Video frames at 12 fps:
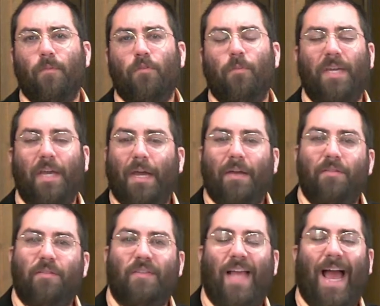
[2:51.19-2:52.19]
To be
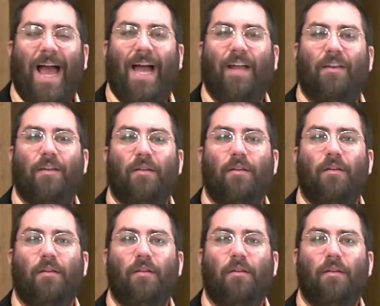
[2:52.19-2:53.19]
sad,
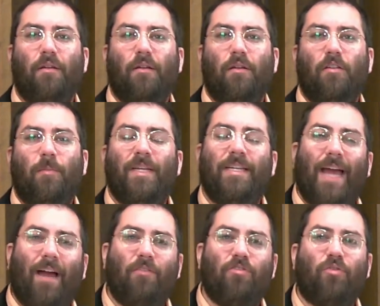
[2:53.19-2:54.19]
to be
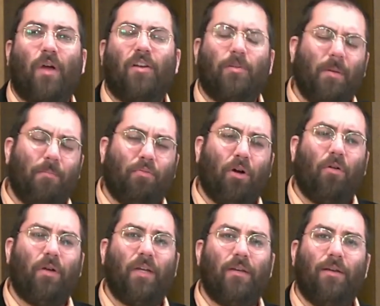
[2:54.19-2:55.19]
downtrodden, to be
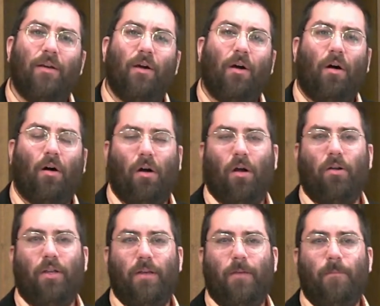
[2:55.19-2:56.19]
broken
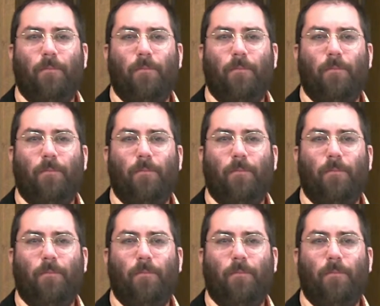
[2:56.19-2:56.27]
hearted